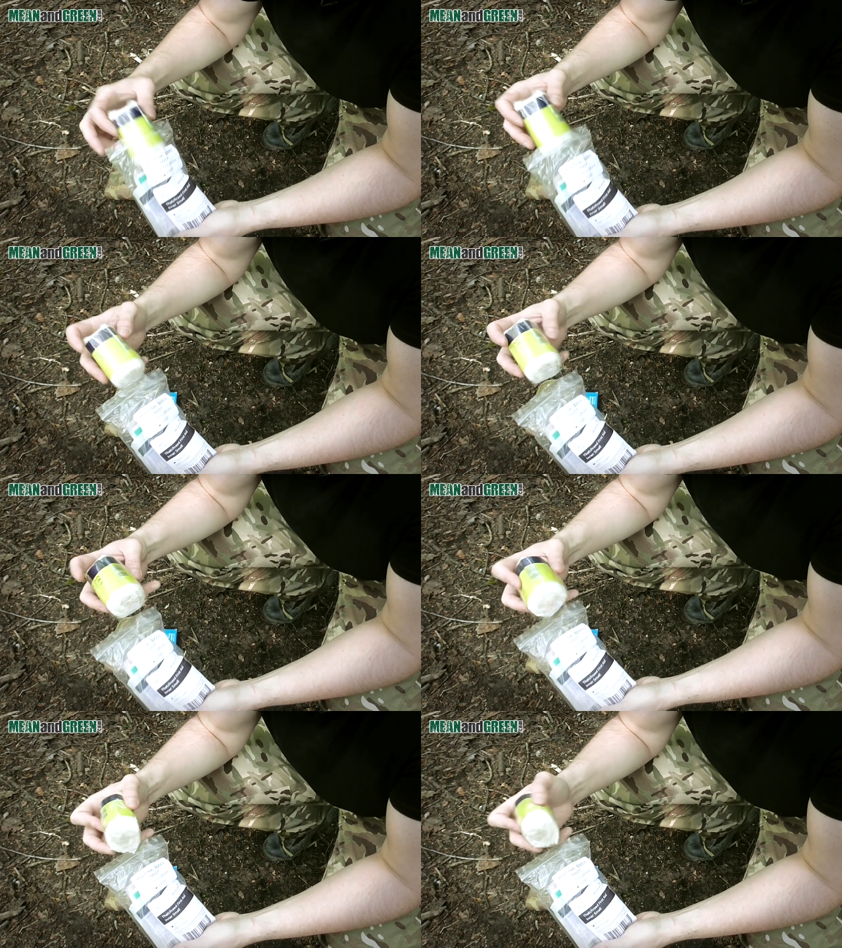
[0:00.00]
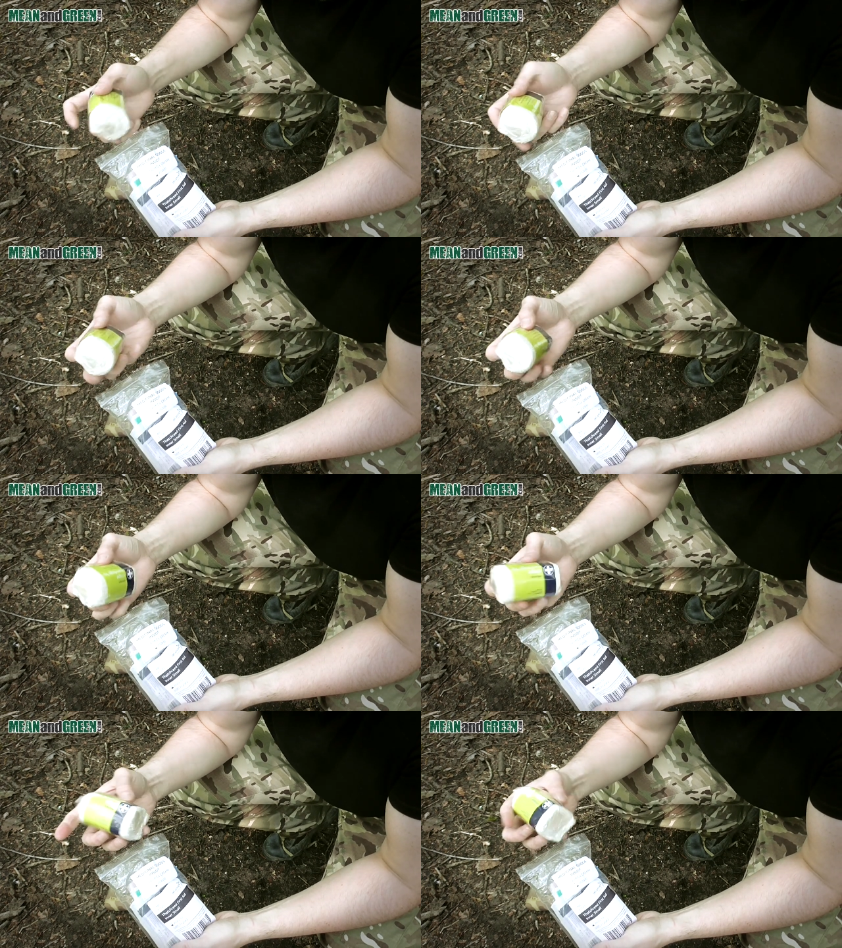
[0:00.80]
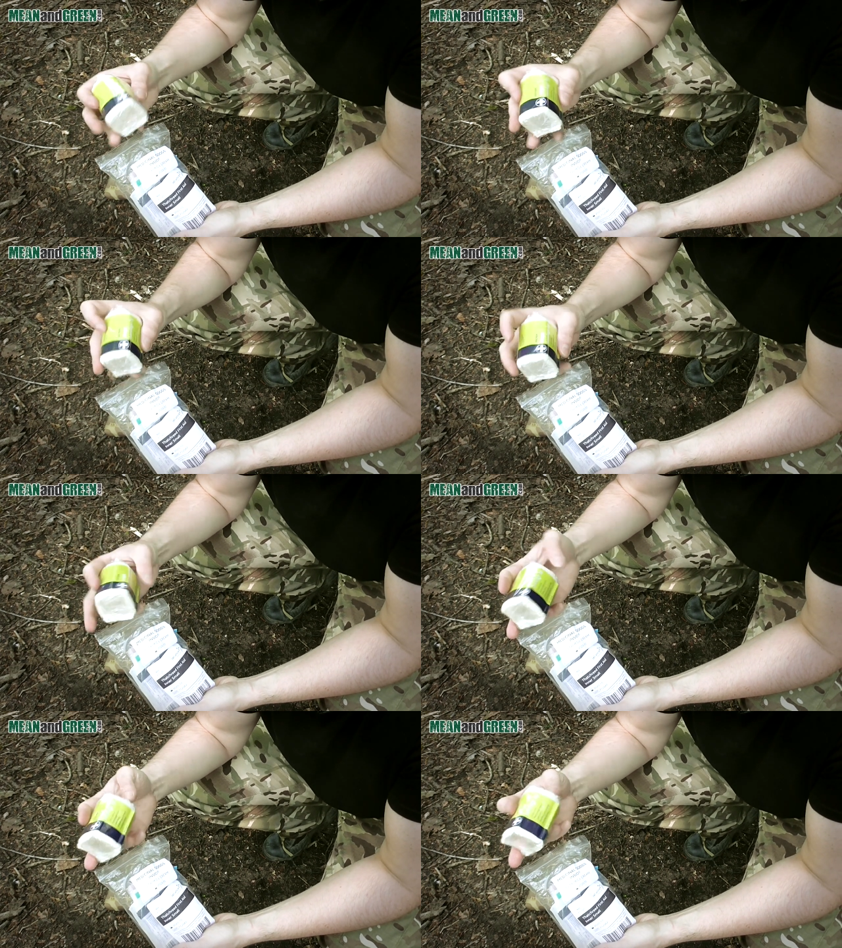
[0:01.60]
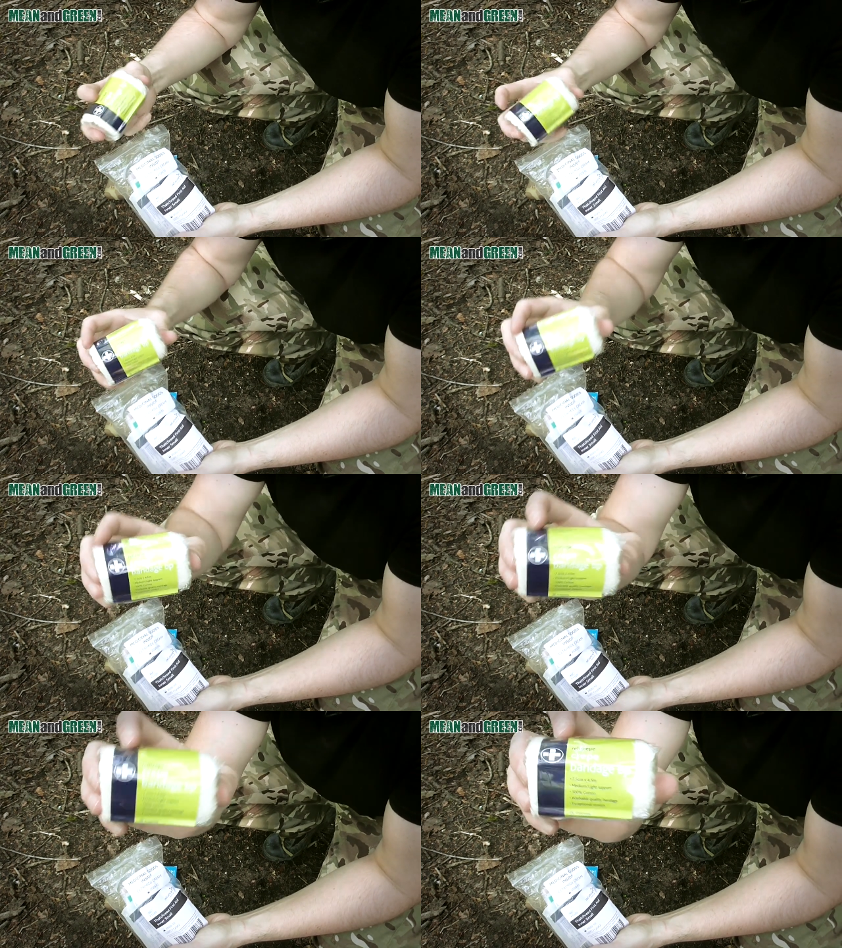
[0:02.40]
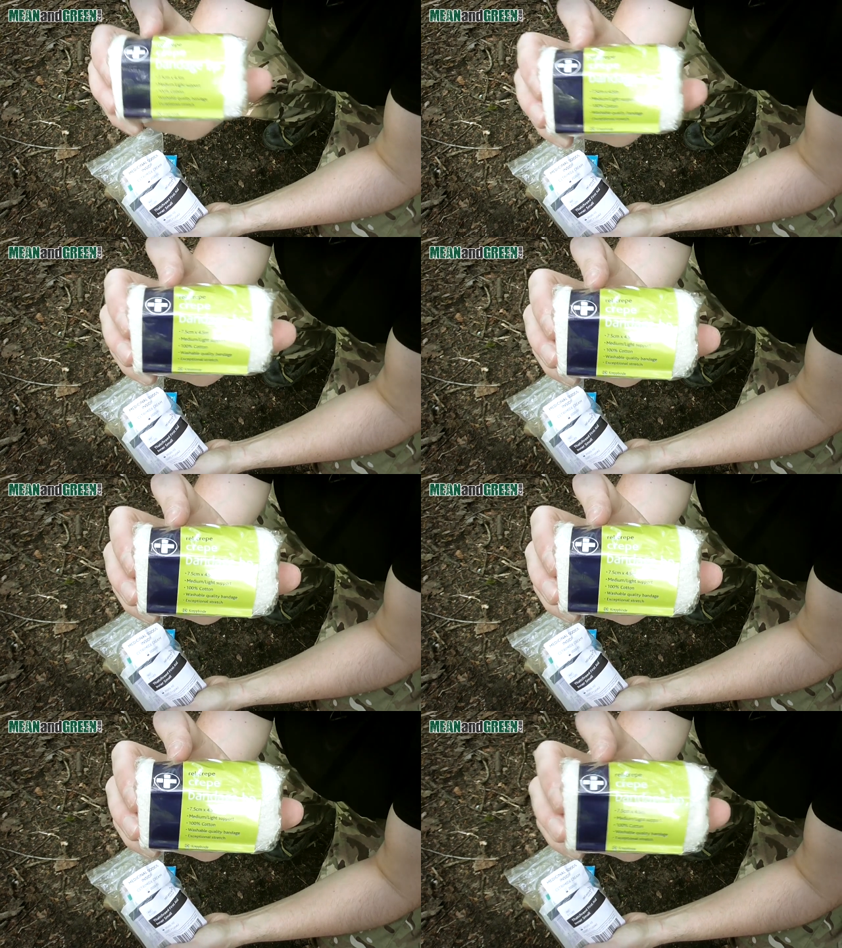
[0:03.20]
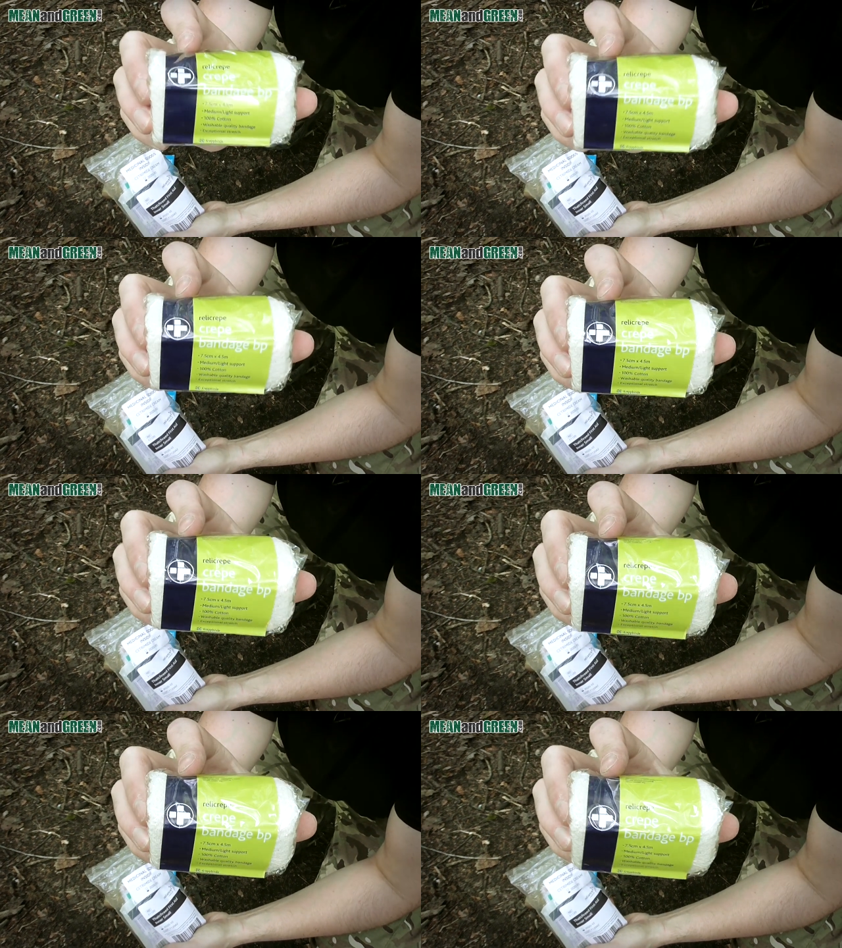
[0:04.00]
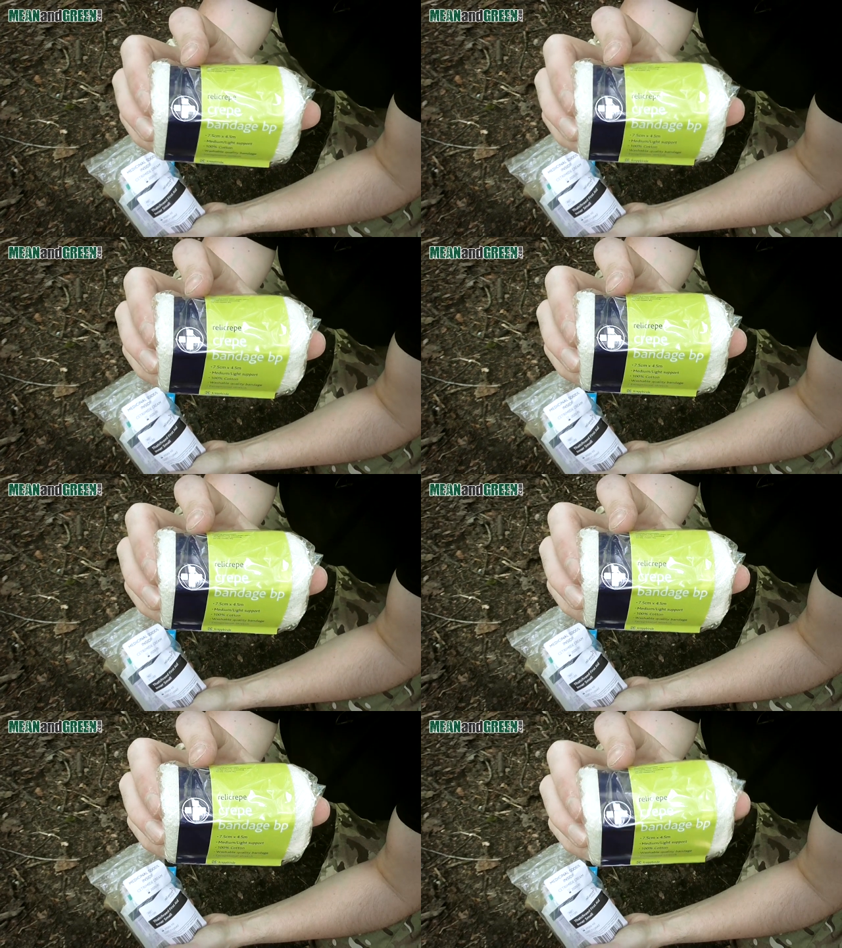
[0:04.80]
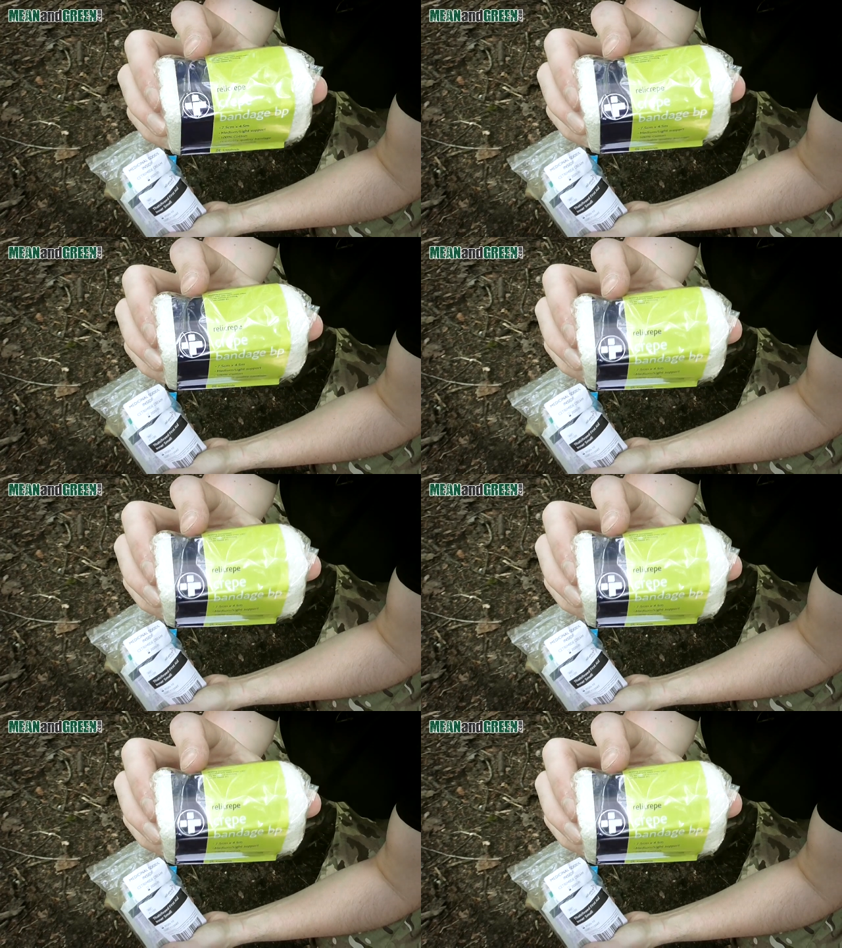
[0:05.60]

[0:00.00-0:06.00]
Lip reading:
[unreadable: no face in view]